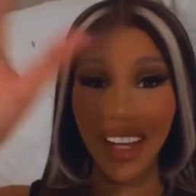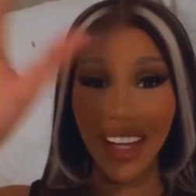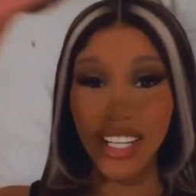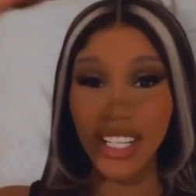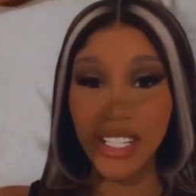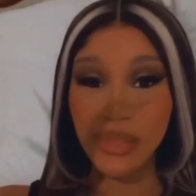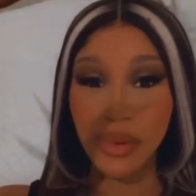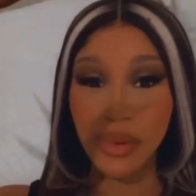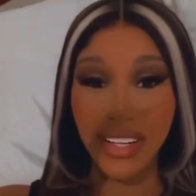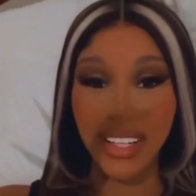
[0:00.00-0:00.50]

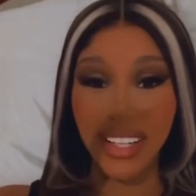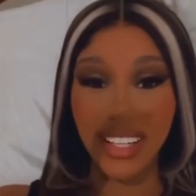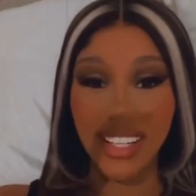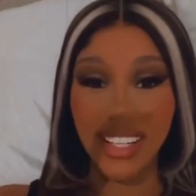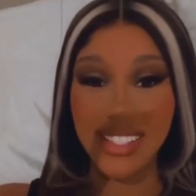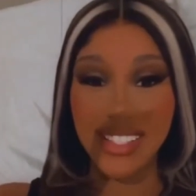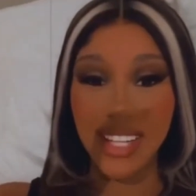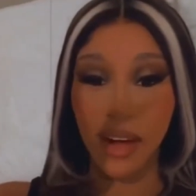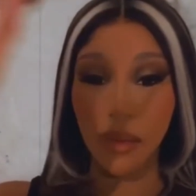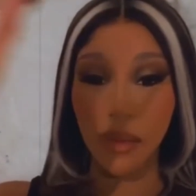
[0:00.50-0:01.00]
it is what it
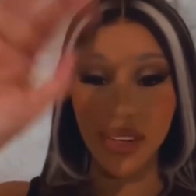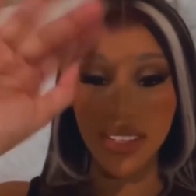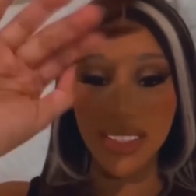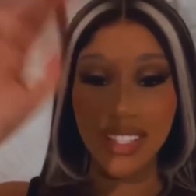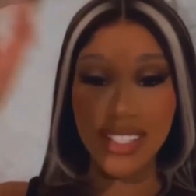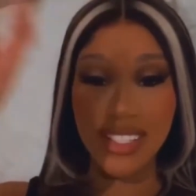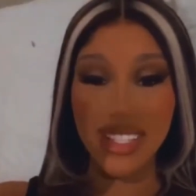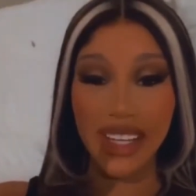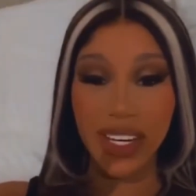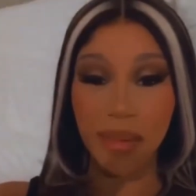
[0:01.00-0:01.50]
is. That like we
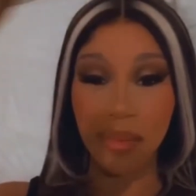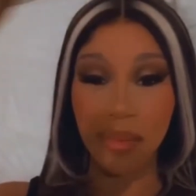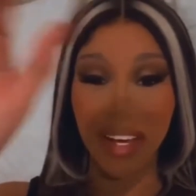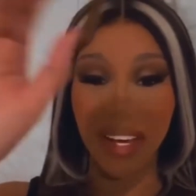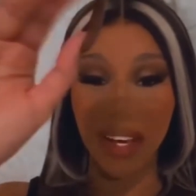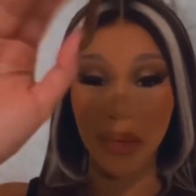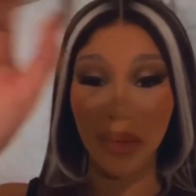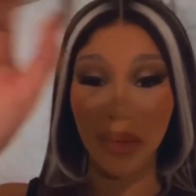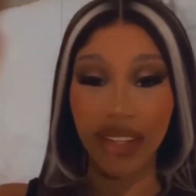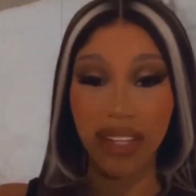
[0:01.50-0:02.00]
just didn't
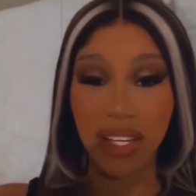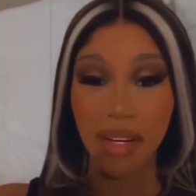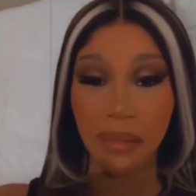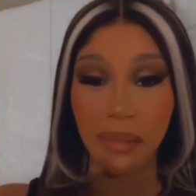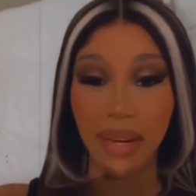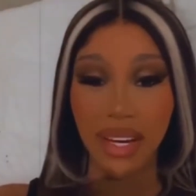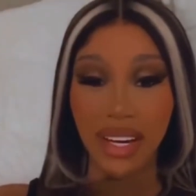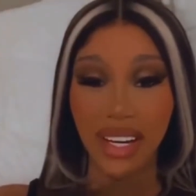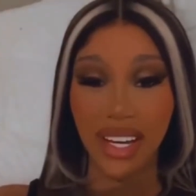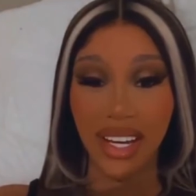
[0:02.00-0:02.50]
make it. We
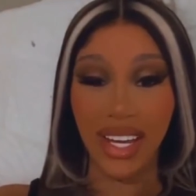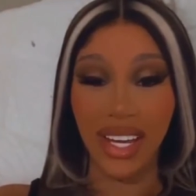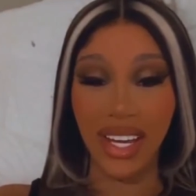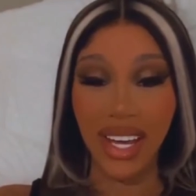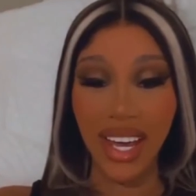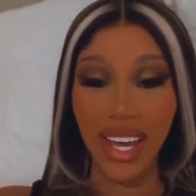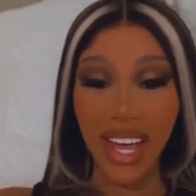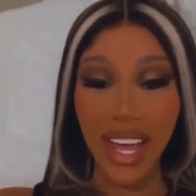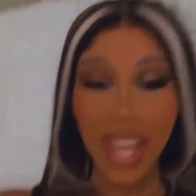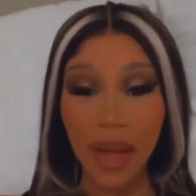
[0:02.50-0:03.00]
didn't make
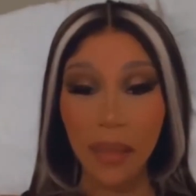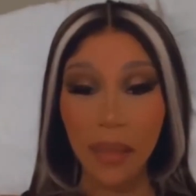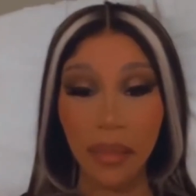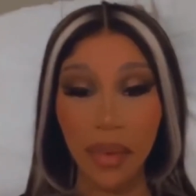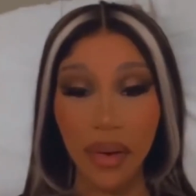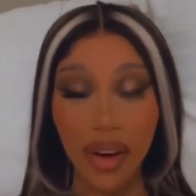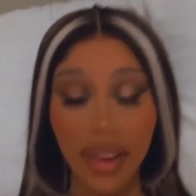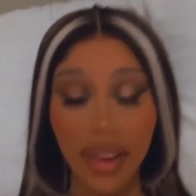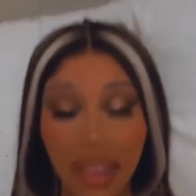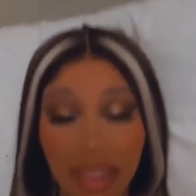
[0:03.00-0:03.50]
it.
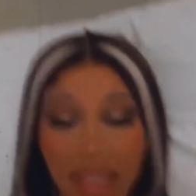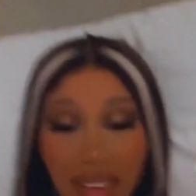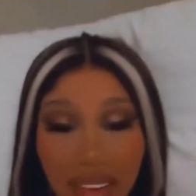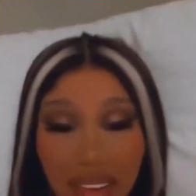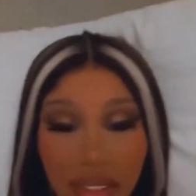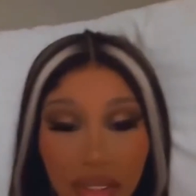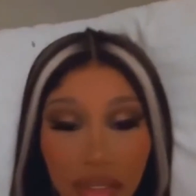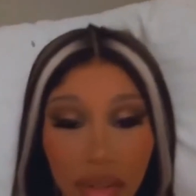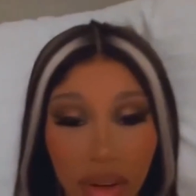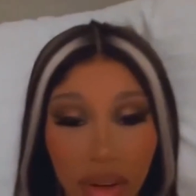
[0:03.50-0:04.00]
But
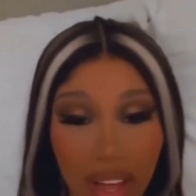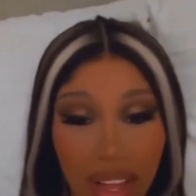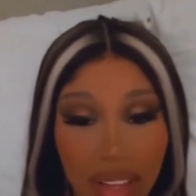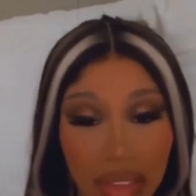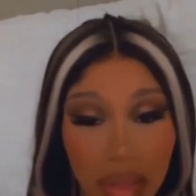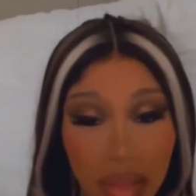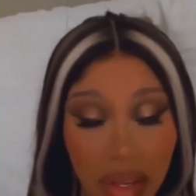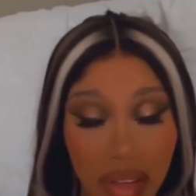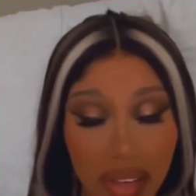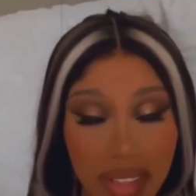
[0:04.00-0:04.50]
uh, you know,
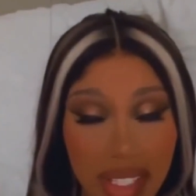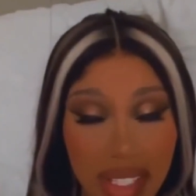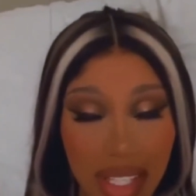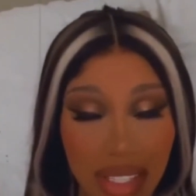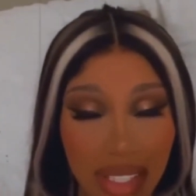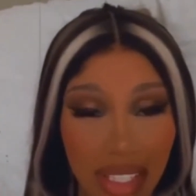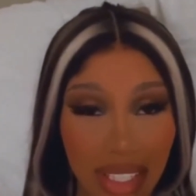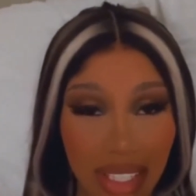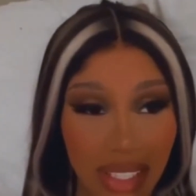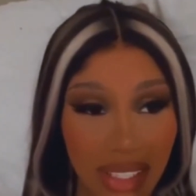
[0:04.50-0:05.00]
I thought it
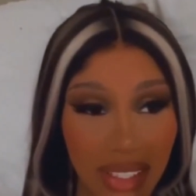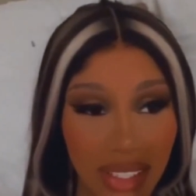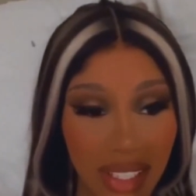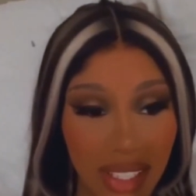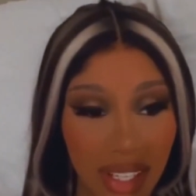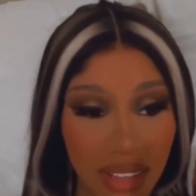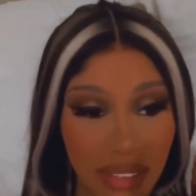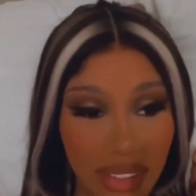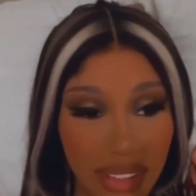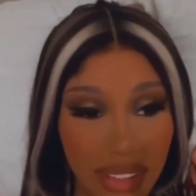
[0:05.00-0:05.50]
sounded good
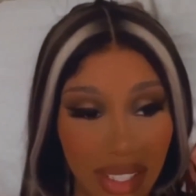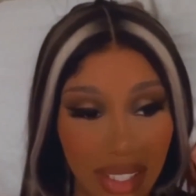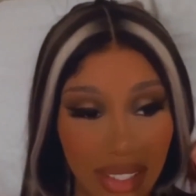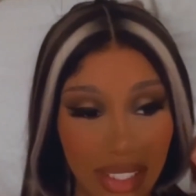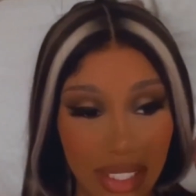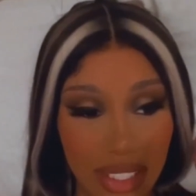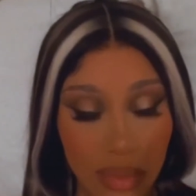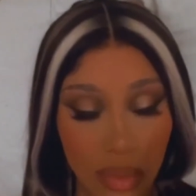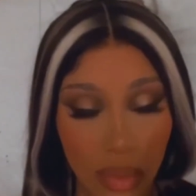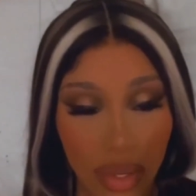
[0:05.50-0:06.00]
and
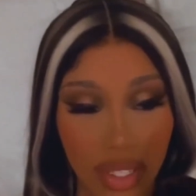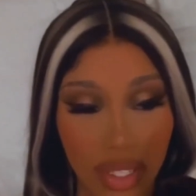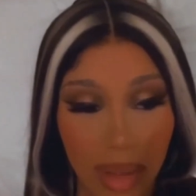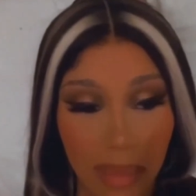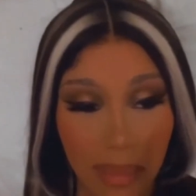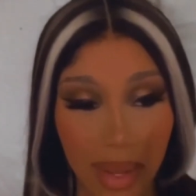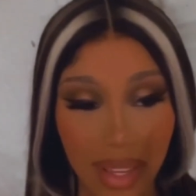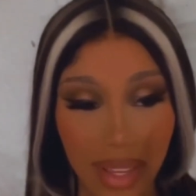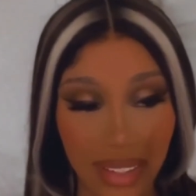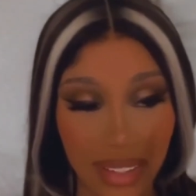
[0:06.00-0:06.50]
everything this
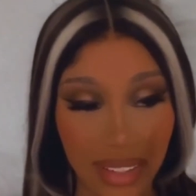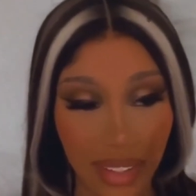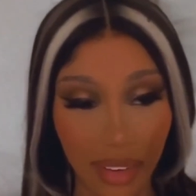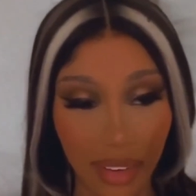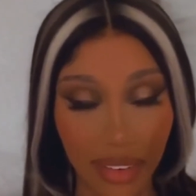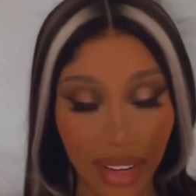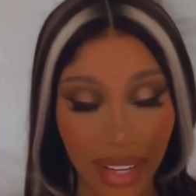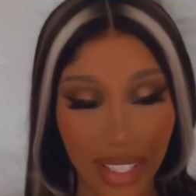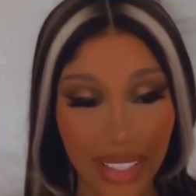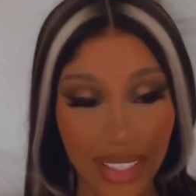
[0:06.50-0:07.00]
morning. I'm like,
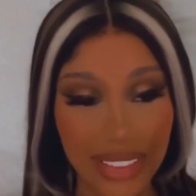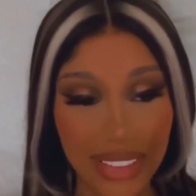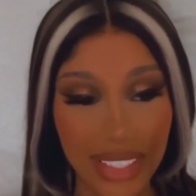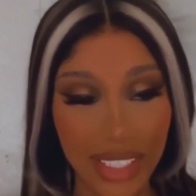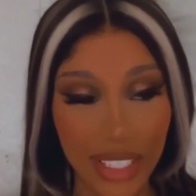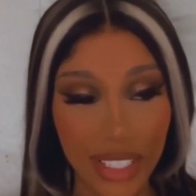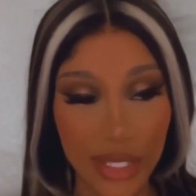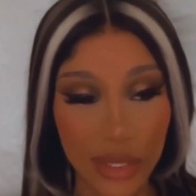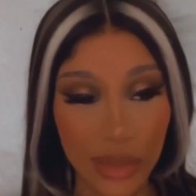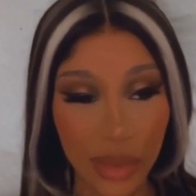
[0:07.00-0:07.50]
all right, let's
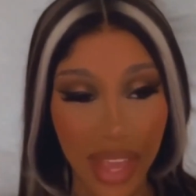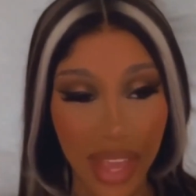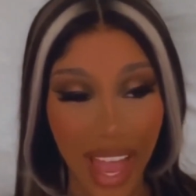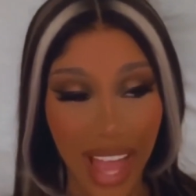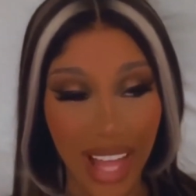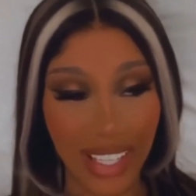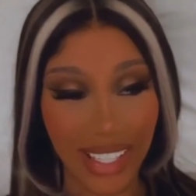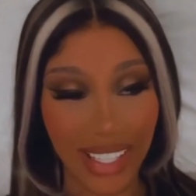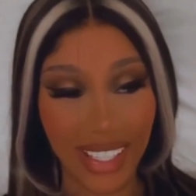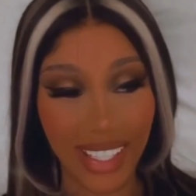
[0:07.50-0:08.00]
send it to
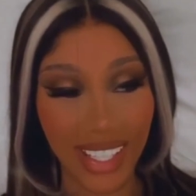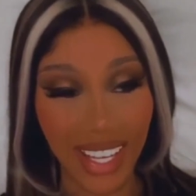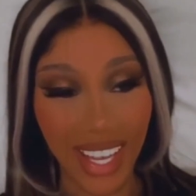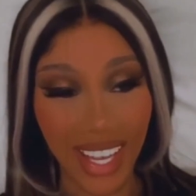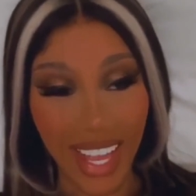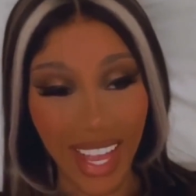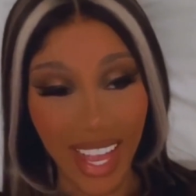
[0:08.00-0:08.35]
Khaled.